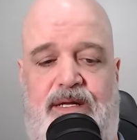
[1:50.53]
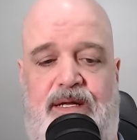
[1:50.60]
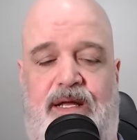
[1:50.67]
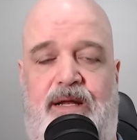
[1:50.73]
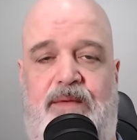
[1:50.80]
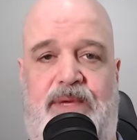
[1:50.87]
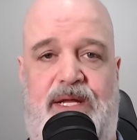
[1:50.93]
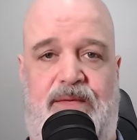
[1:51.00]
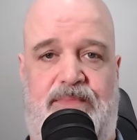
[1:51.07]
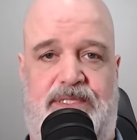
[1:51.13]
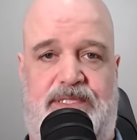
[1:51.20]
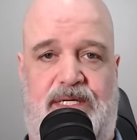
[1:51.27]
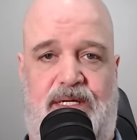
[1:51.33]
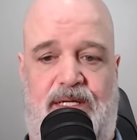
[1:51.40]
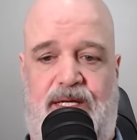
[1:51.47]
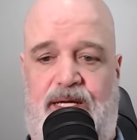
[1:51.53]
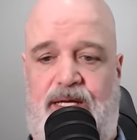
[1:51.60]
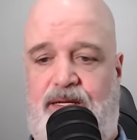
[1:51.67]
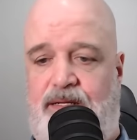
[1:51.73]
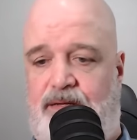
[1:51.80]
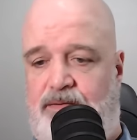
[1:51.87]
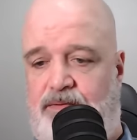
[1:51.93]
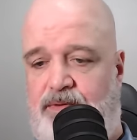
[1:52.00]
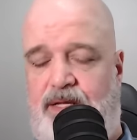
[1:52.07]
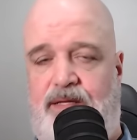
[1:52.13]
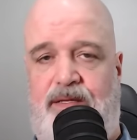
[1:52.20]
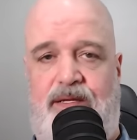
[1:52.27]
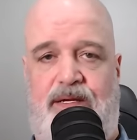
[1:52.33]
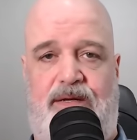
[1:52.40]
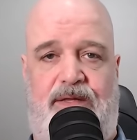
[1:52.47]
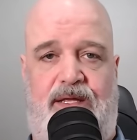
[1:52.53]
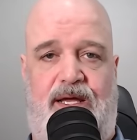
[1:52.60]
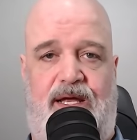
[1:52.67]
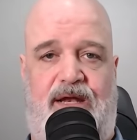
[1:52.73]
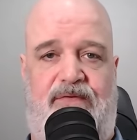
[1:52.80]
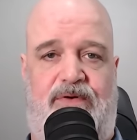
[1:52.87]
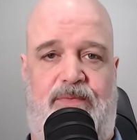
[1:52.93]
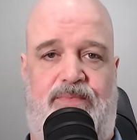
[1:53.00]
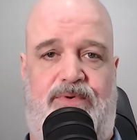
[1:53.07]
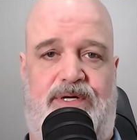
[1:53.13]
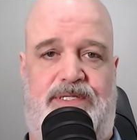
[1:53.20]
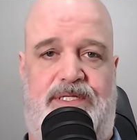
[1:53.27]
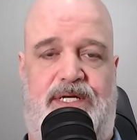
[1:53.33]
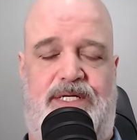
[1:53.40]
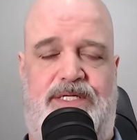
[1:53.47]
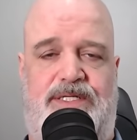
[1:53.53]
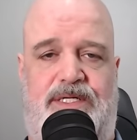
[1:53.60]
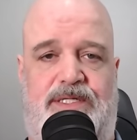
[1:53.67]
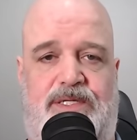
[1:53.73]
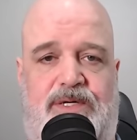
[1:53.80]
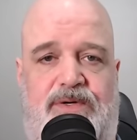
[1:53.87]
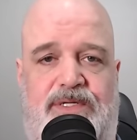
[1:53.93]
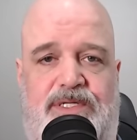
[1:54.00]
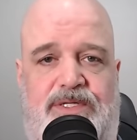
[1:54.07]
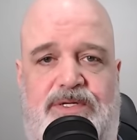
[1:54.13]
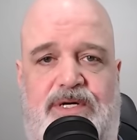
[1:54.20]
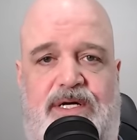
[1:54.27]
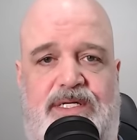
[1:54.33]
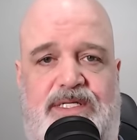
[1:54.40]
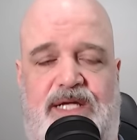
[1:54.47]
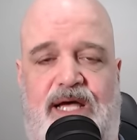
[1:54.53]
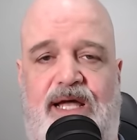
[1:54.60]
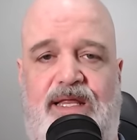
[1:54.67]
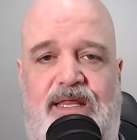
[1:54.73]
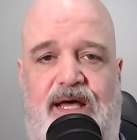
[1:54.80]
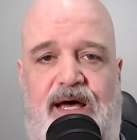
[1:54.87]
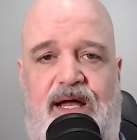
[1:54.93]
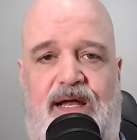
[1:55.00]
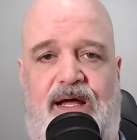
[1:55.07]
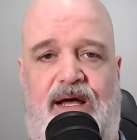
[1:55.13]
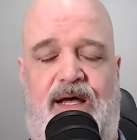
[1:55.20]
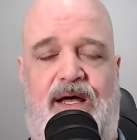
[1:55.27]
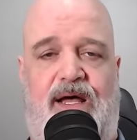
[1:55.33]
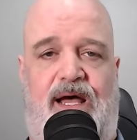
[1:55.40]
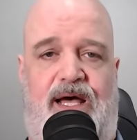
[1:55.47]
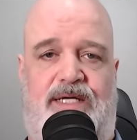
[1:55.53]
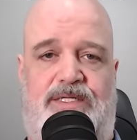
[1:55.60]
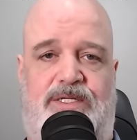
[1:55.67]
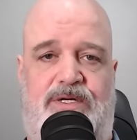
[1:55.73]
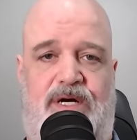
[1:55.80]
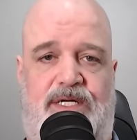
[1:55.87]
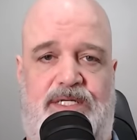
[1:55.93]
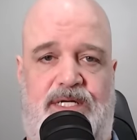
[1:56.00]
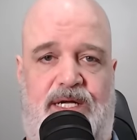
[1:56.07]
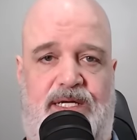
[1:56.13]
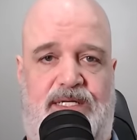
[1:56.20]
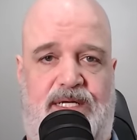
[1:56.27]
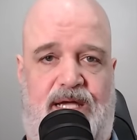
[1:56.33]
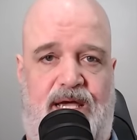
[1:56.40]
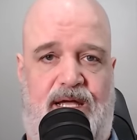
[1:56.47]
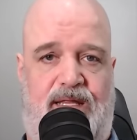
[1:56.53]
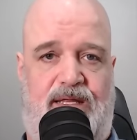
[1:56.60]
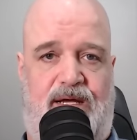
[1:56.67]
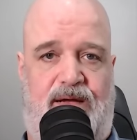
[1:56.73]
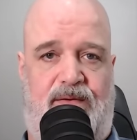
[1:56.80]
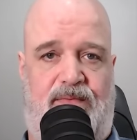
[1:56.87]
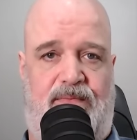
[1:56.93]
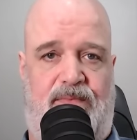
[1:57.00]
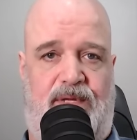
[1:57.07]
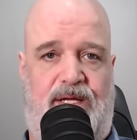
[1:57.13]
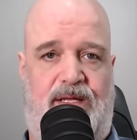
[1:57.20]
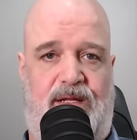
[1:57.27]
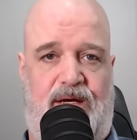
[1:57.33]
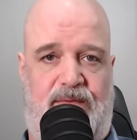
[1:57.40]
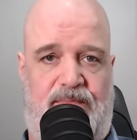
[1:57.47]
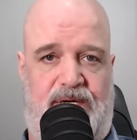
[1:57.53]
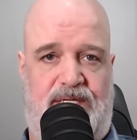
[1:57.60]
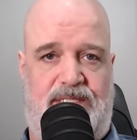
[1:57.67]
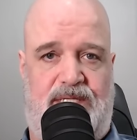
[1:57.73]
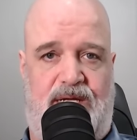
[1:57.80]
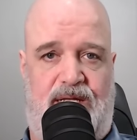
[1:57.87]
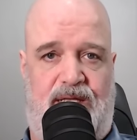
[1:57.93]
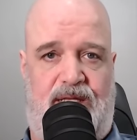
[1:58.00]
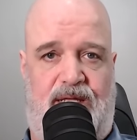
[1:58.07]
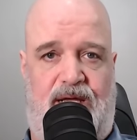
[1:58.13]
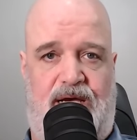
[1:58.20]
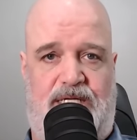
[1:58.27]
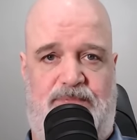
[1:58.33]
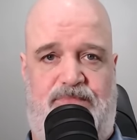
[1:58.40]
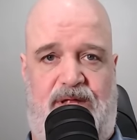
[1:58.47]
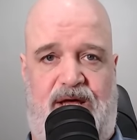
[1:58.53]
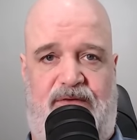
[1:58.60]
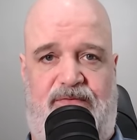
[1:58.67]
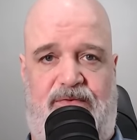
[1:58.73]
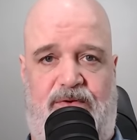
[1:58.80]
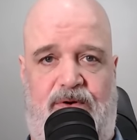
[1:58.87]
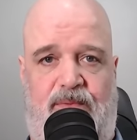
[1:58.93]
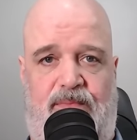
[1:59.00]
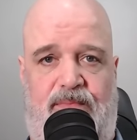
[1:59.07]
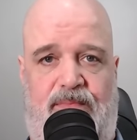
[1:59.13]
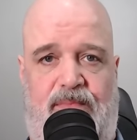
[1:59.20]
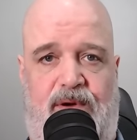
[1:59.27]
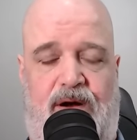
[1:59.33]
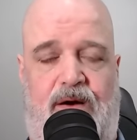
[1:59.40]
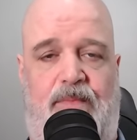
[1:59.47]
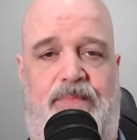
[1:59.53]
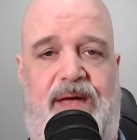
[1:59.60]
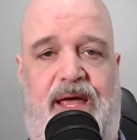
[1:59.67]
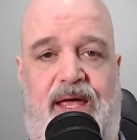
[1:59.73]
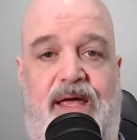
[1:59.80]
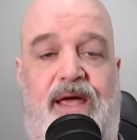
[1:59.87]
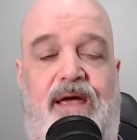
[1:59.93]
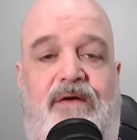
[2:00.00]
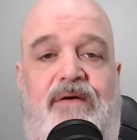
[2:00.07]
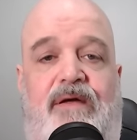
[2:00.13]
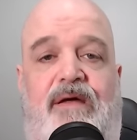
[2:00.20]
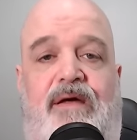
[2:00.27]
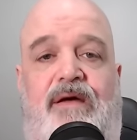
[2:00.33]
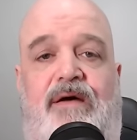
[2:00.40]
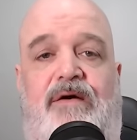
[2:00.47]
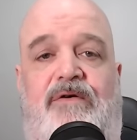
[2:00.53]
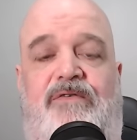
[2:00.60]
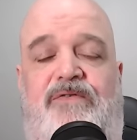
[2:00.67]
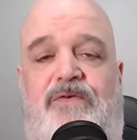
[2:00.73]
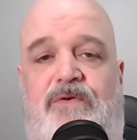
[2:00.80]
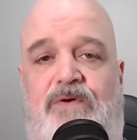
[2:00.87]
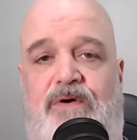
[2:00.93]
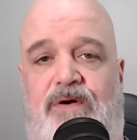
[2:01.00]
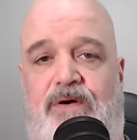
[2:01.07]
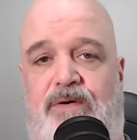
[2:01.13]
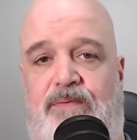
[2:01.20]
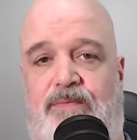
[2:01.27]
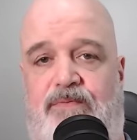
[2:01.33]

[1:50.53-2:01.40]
in a minute, Ms. Khalid, near the end of her presentation, is going to try to cite that as trying to indicate that Elon Musk and the X platform are paying for